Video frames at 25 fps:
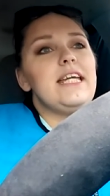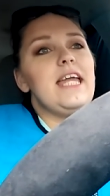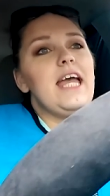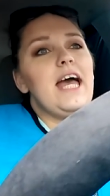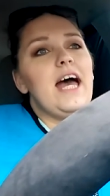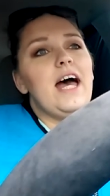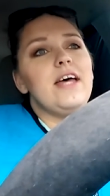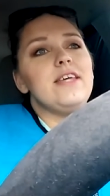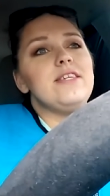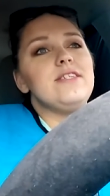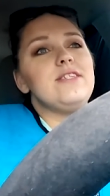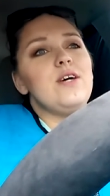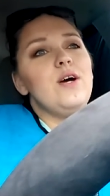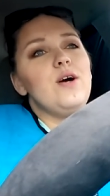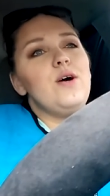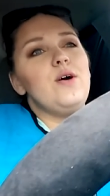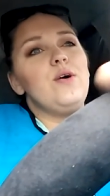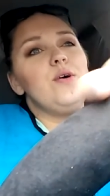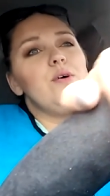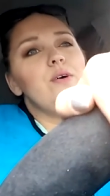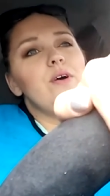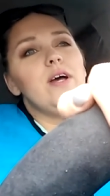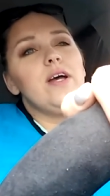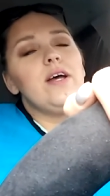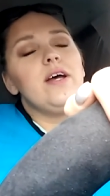Yeah,
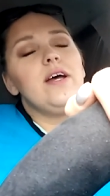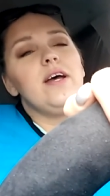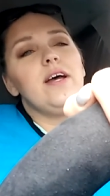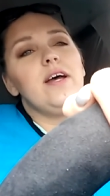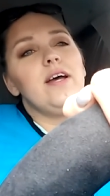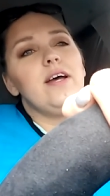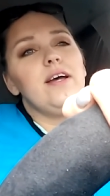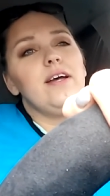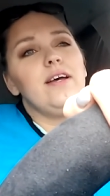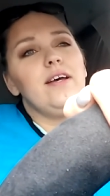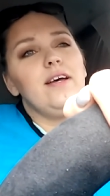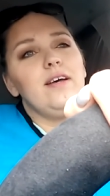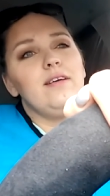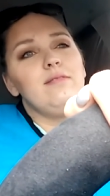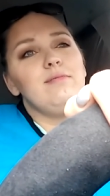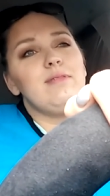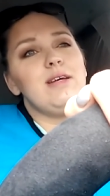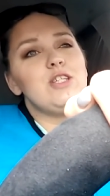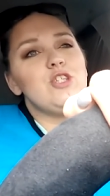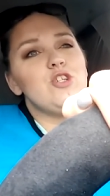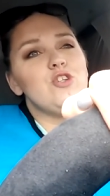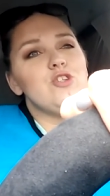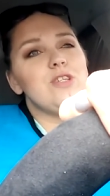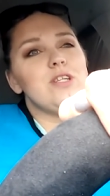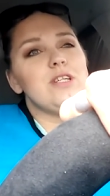so I'm
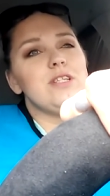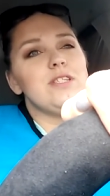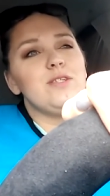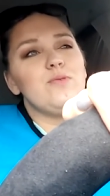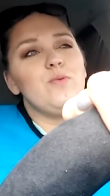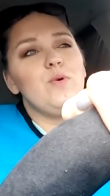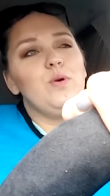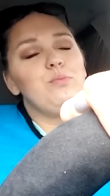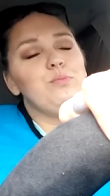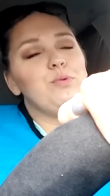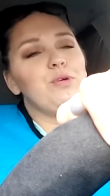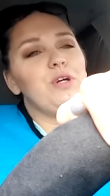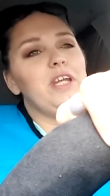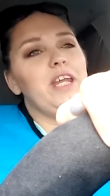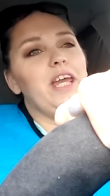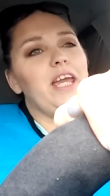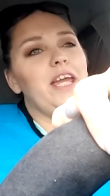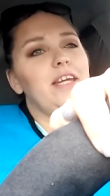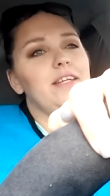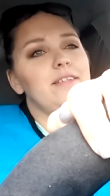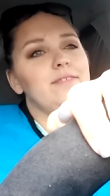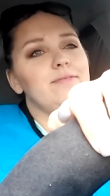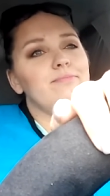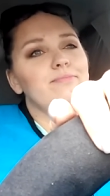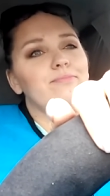at
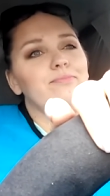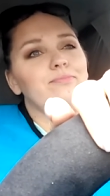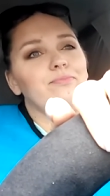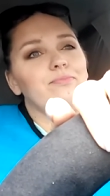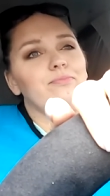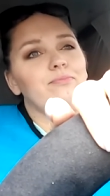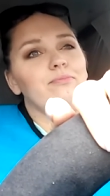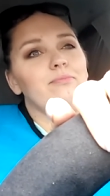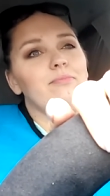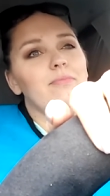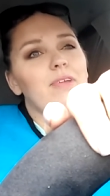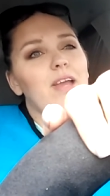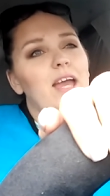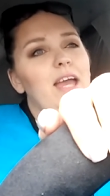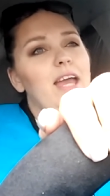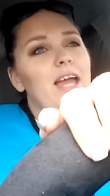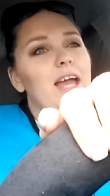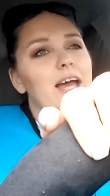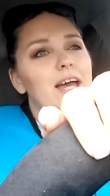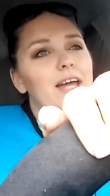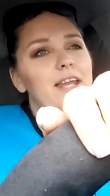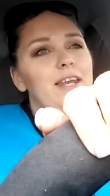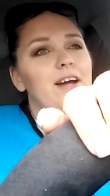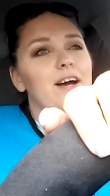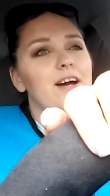261.8,
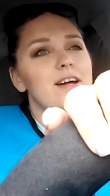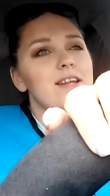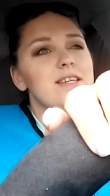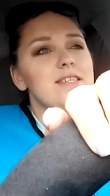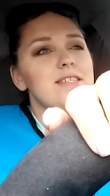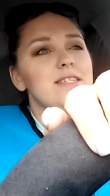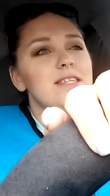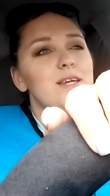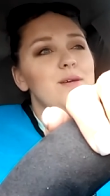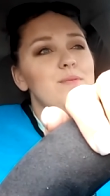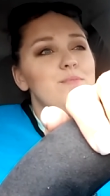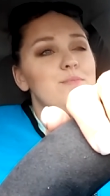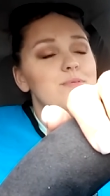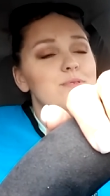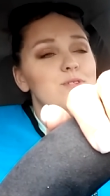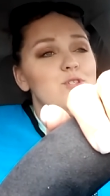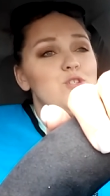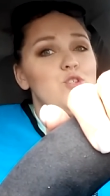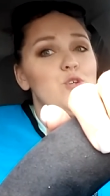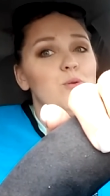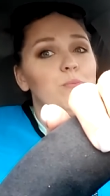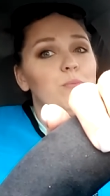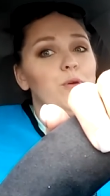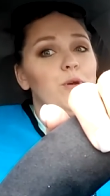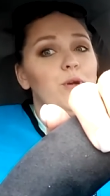and honestly I'm
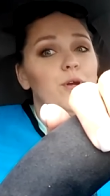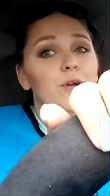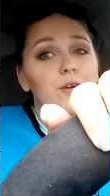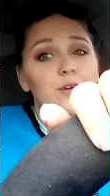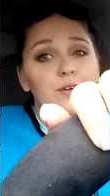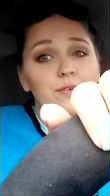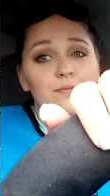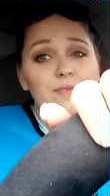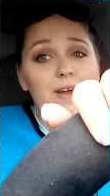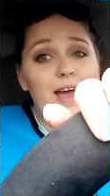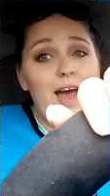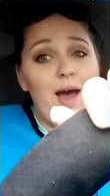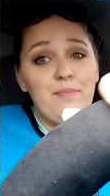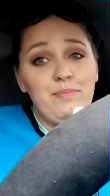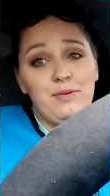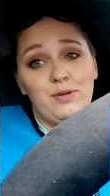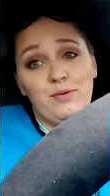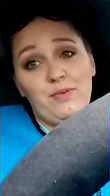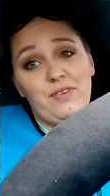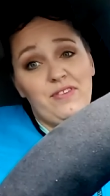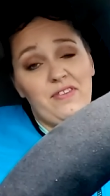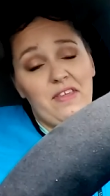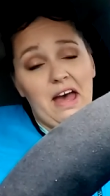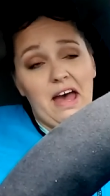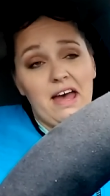super
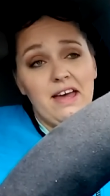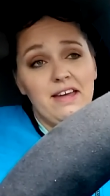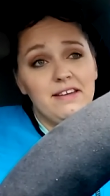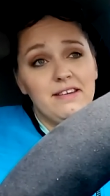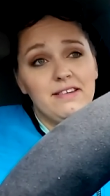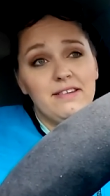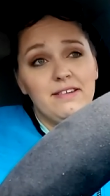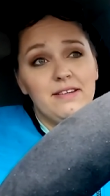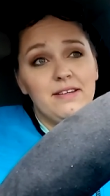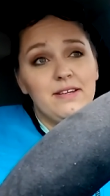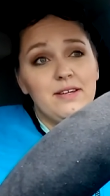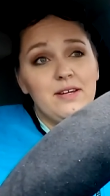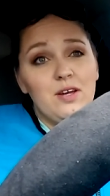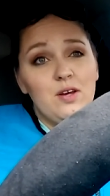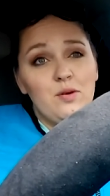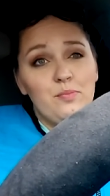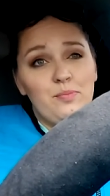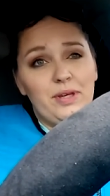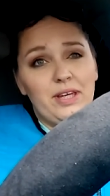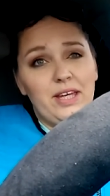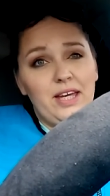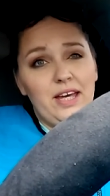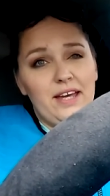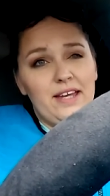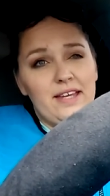happy with that,
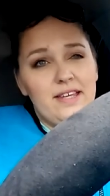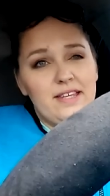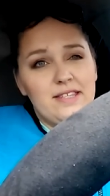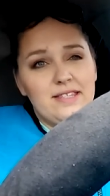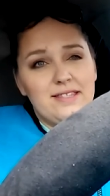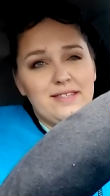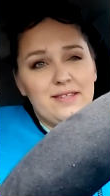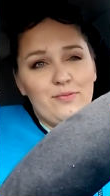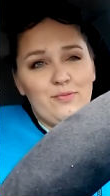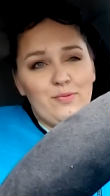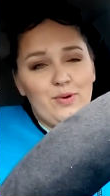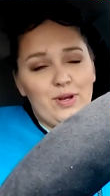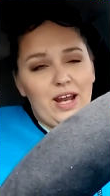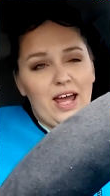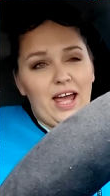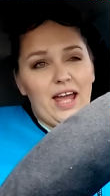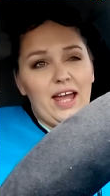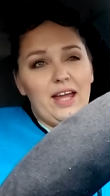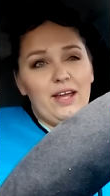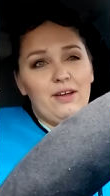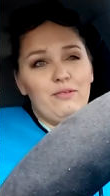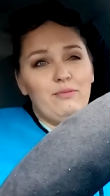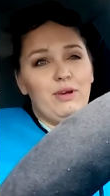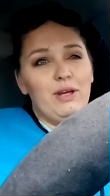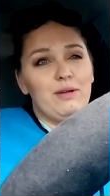because when
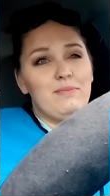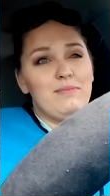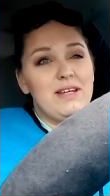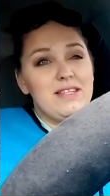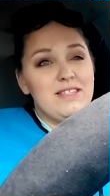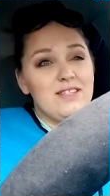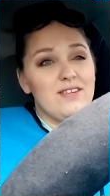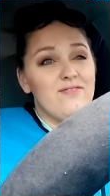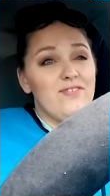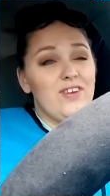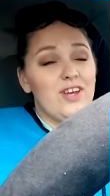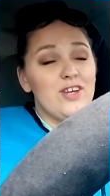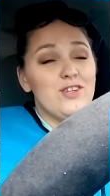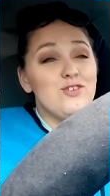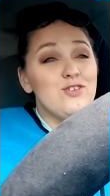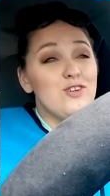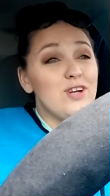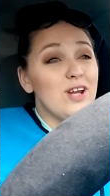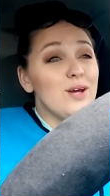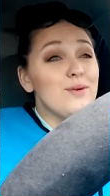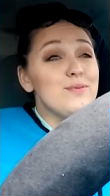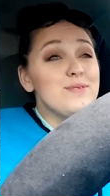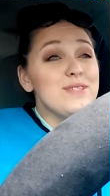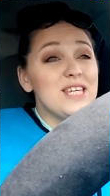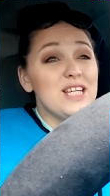I weighed myself
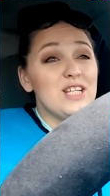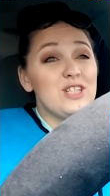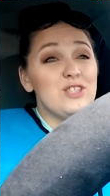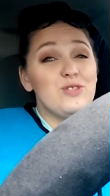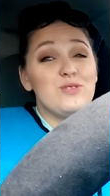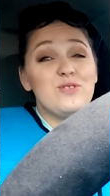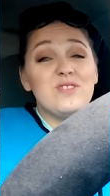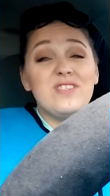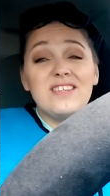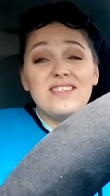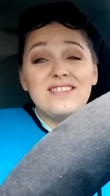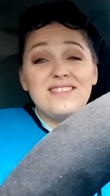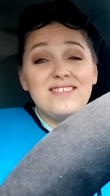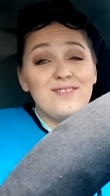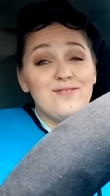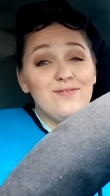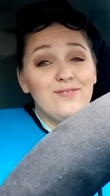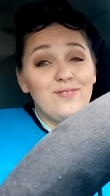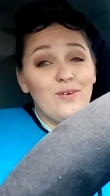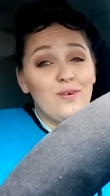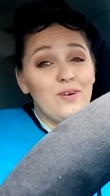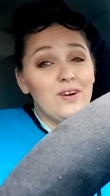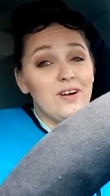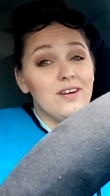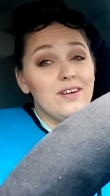yesterday I was like
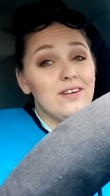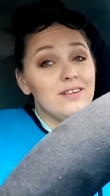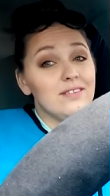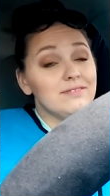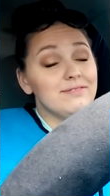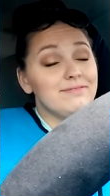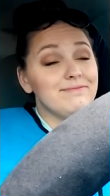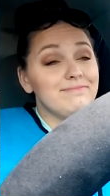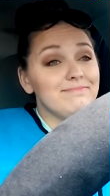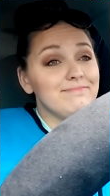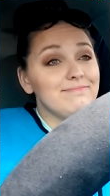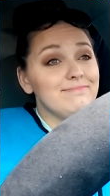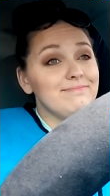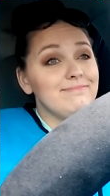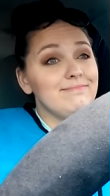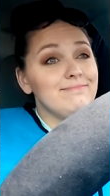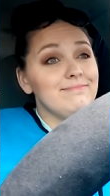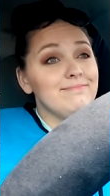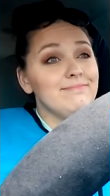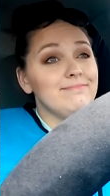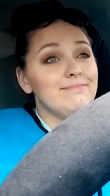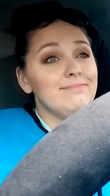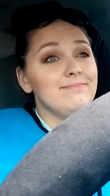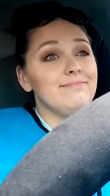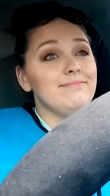
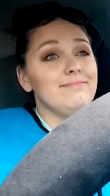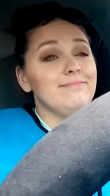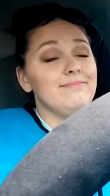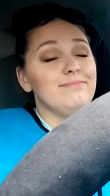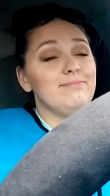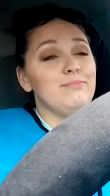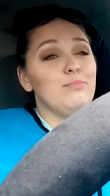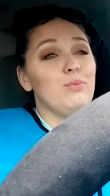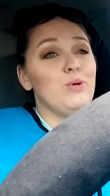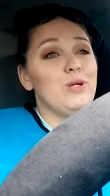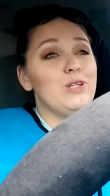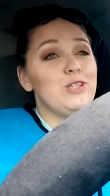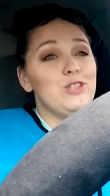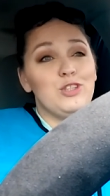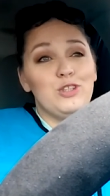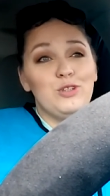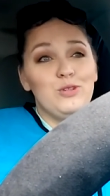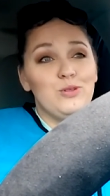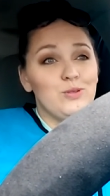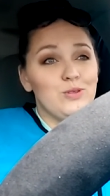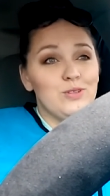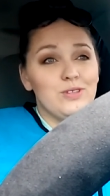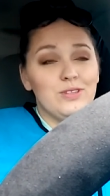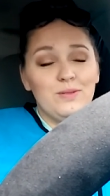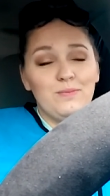
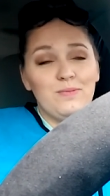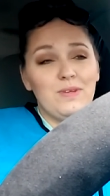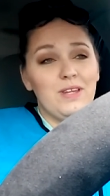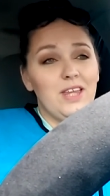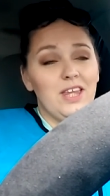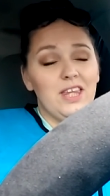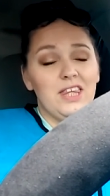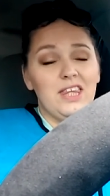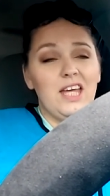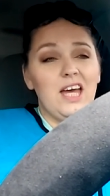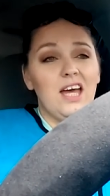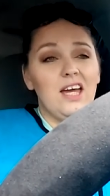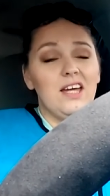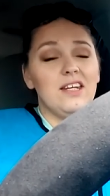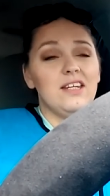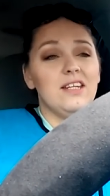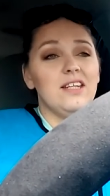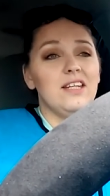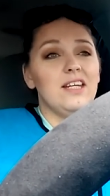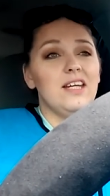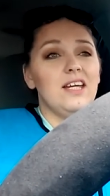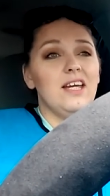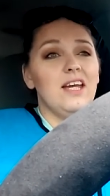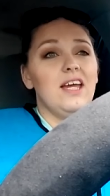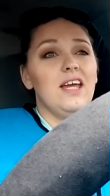264.2 or something like that,
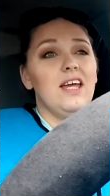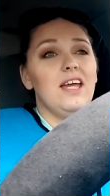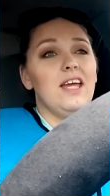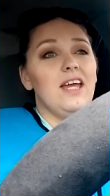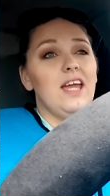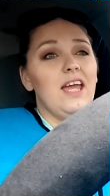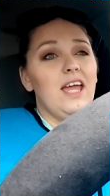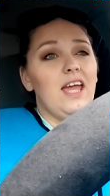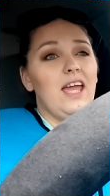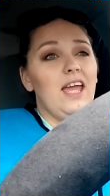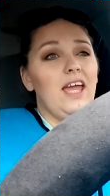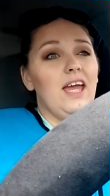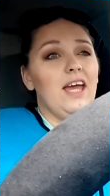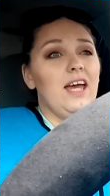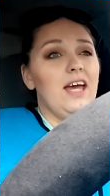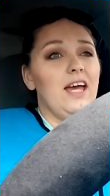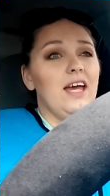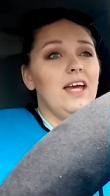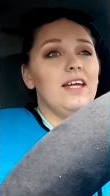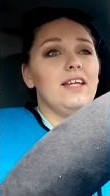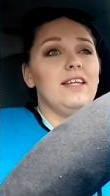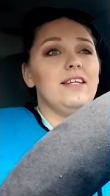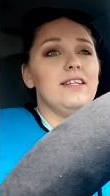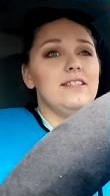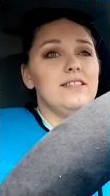
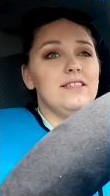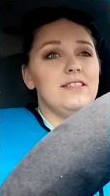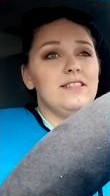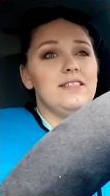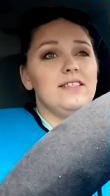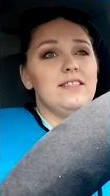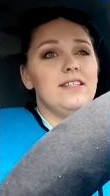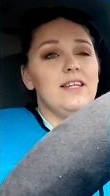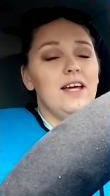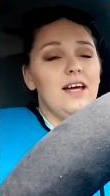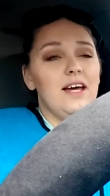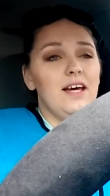and